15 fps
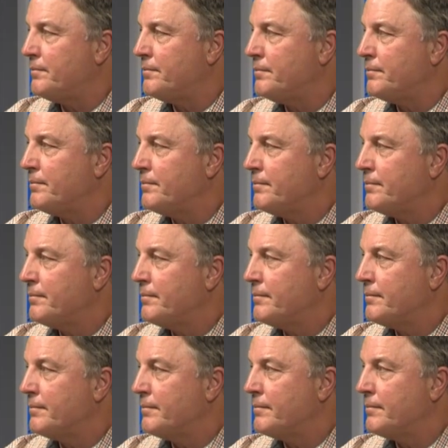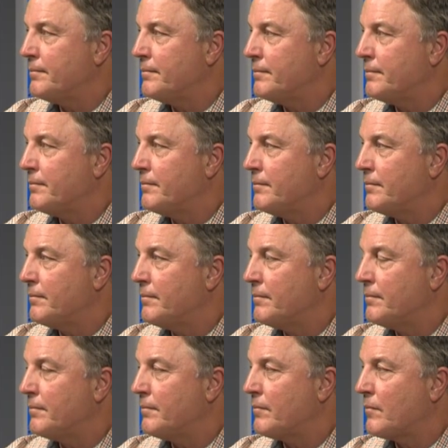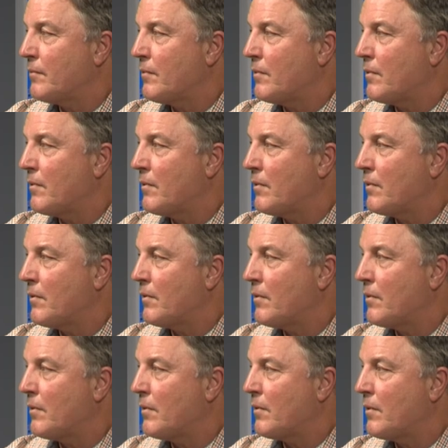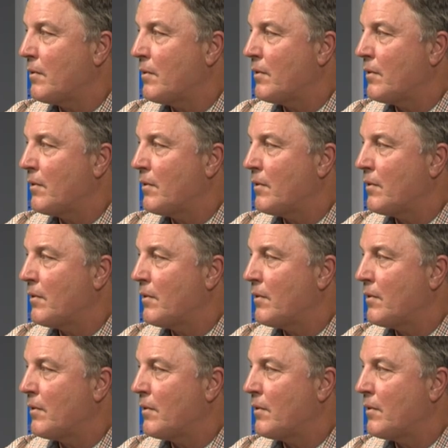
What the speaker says: (silent)